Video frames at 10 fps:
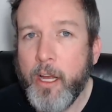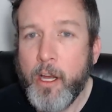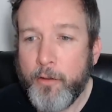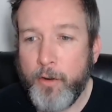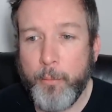
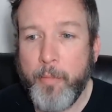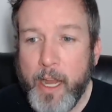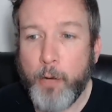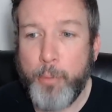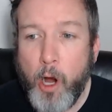from
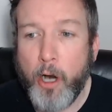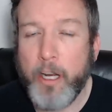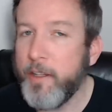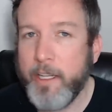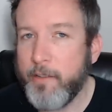their
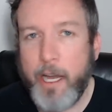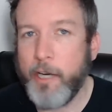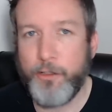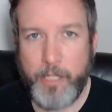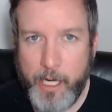part in the
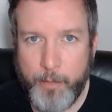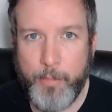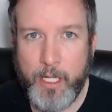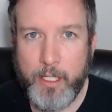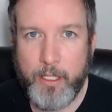entire sham.